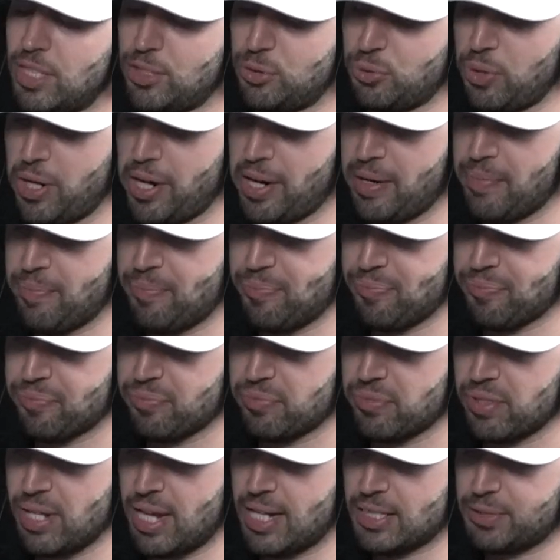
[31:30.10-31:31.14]
That's right. Yeah.
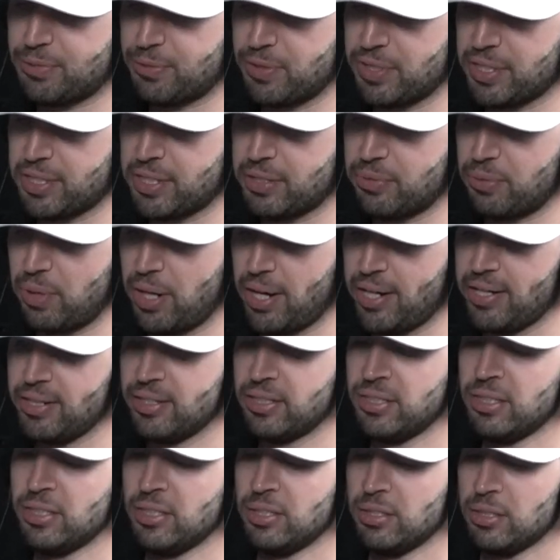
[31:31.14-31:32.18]
That's freaking right.
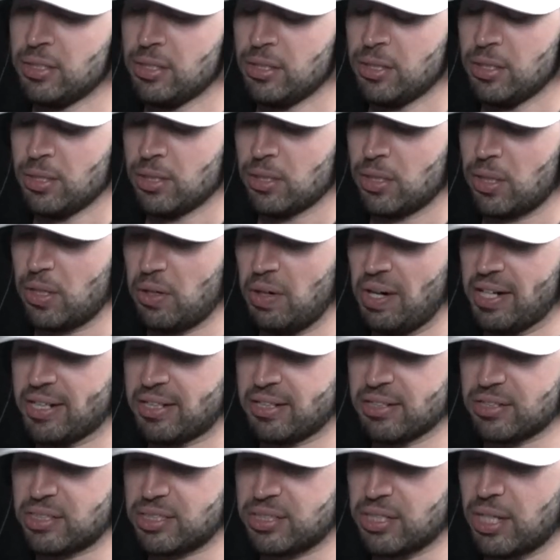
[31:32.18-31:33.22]
All right.
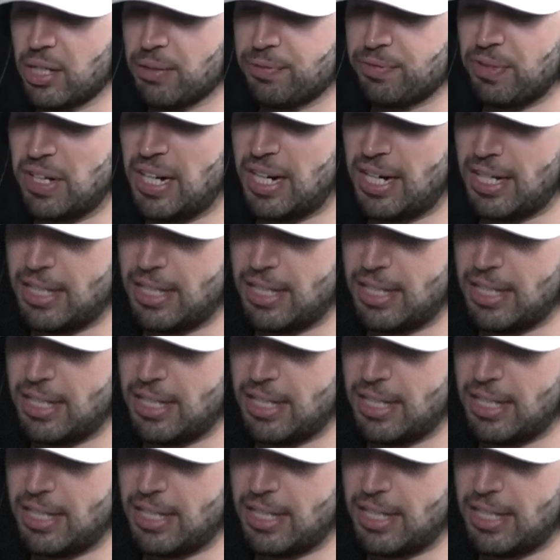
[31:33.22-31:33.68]
Good stuff.